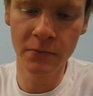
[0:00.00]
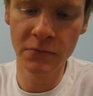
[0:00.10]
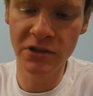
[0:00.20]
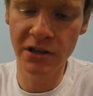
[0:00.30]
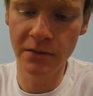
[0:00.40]

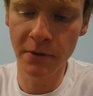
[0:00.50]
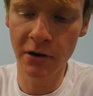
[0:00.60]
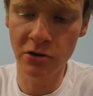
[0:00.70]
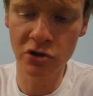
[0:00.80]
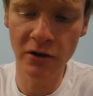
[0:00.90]
so you can
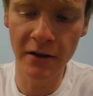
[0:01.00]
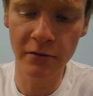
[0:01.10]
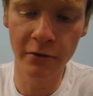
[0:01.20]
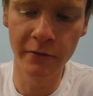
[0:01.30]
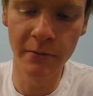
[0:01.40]
poke it straight
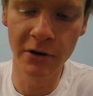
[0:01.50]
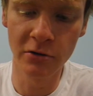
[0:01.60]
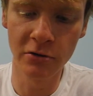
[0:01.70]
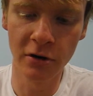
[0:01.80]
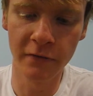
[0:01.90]
through the
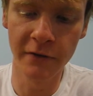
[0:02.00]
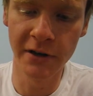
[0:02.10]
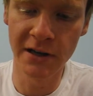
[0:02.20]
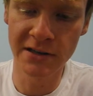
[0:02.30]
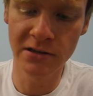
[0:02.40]
middle of
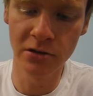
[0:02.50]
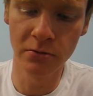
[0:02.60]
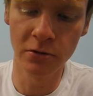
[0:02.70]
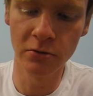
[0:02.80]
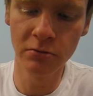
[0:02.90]
the steel wool.